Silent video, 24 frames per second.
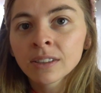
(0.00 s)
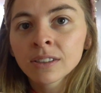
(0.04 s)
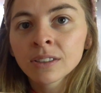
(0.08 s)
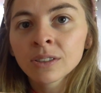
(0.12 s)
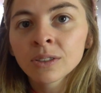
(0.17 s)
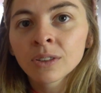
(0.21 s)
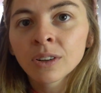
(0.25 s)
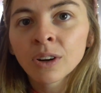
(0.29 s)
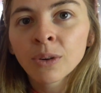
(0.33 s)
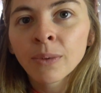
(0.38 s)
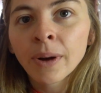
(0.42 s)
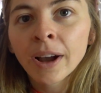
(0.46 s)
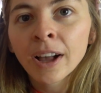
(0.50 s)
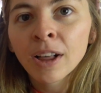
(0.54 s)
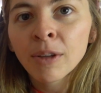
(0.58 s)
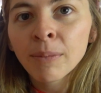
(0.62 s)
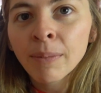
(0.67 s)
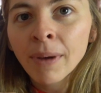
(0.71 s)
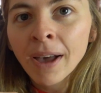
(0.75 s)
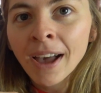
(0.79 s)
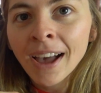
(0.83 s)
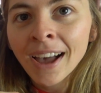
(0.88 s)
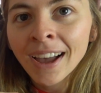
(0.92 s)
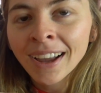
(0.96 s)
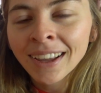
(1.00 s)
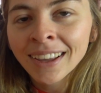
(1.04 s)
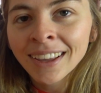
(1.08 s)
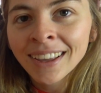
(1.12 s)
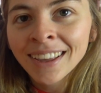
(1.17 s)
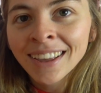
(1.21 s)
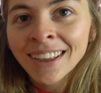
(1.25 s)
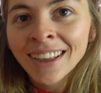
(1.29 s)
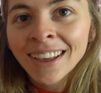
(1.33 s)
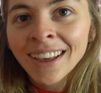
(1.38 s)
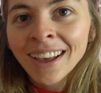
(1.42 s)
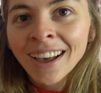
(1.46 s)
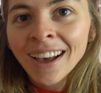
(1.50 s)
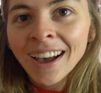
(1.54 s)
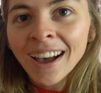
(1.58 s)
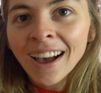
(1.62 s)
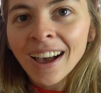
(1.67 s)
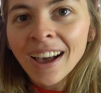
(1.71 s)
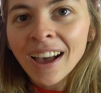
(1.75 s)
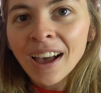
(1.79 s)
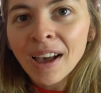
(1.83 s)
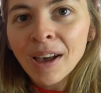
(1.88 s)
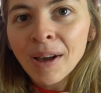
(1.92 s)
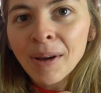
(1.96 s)
store a while back.
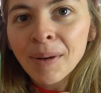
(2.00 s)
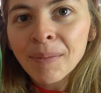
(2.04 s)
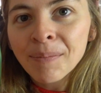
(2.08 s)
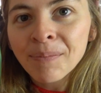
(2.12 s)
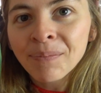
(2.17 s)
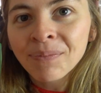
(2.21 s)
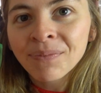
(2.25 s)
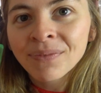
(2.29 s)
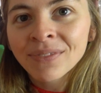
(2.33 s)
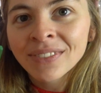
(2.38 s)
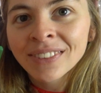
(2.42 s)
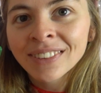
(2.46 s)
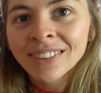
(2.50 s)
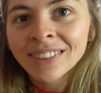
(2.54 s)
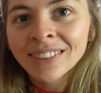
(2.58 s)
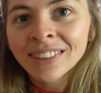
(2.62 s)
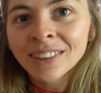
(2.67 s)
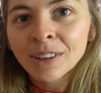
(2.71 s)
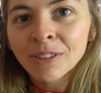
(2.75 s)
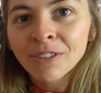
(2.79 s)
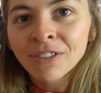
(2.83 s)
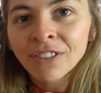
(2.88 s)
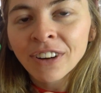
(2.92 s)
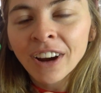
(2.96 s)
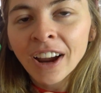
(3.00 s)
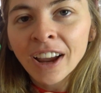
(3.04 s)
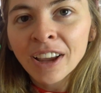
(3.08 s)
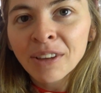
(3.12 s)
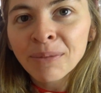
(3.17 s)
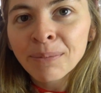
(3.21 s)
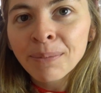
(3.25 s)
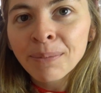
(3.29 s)
A little frying